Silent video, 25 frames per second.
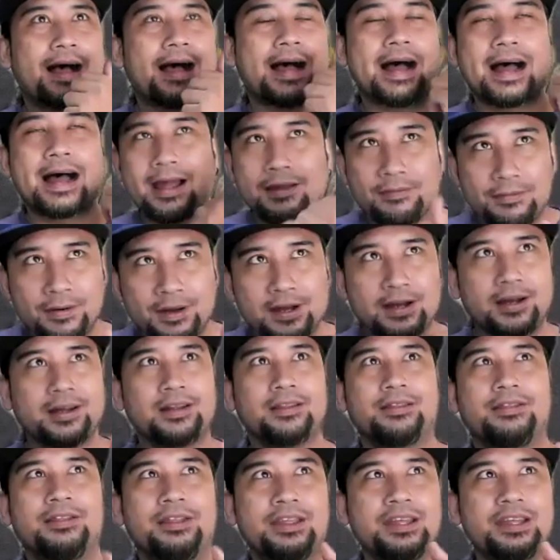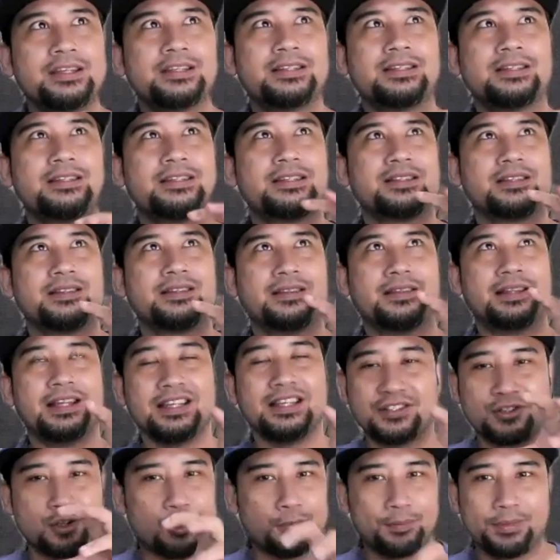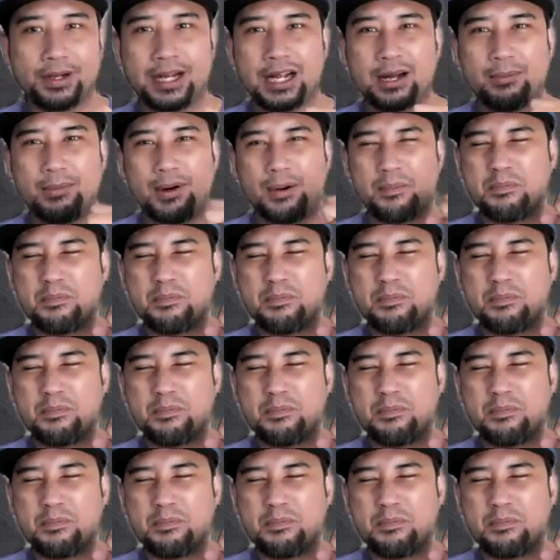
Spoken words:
I've heard this topic come